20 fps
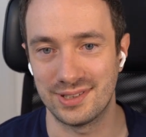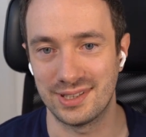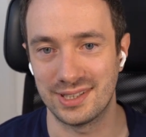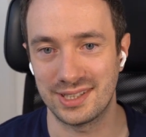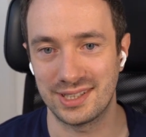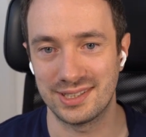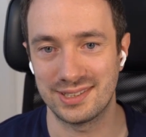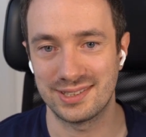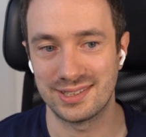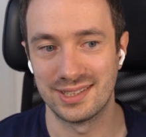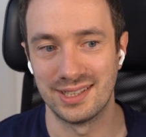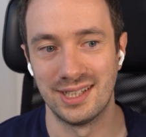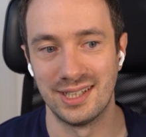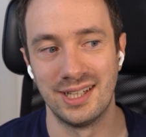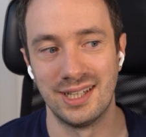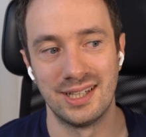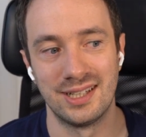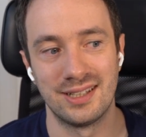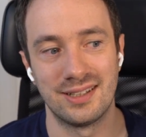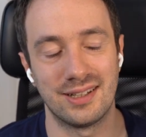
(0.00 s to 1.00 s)
Like it's
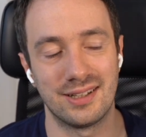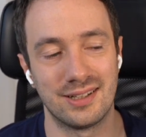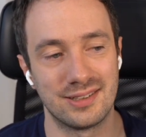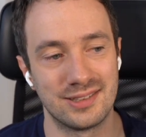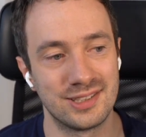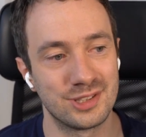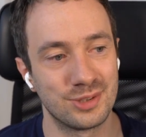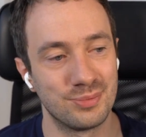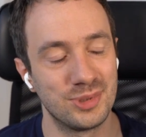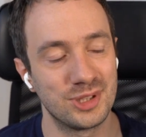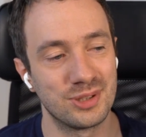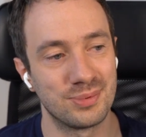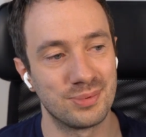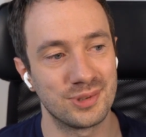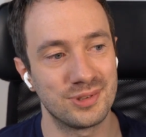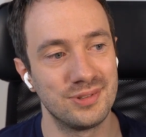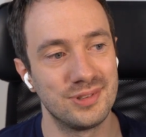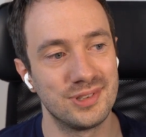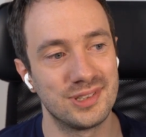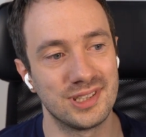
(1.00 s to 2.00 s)
there's a big
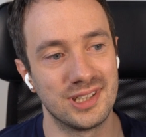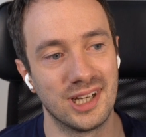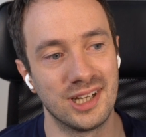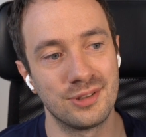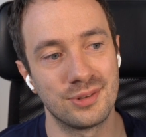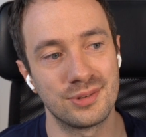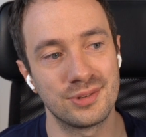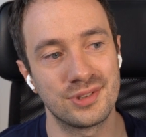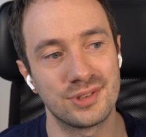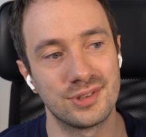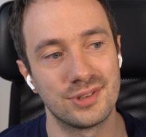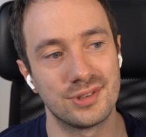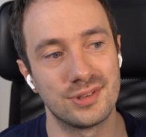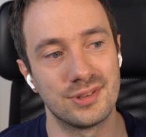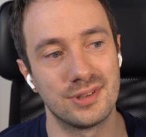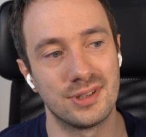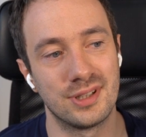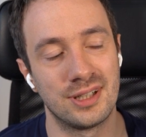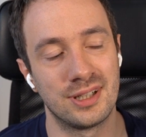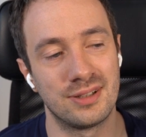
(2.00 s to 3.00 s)
opportunity, and
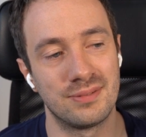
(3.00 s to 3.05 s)
also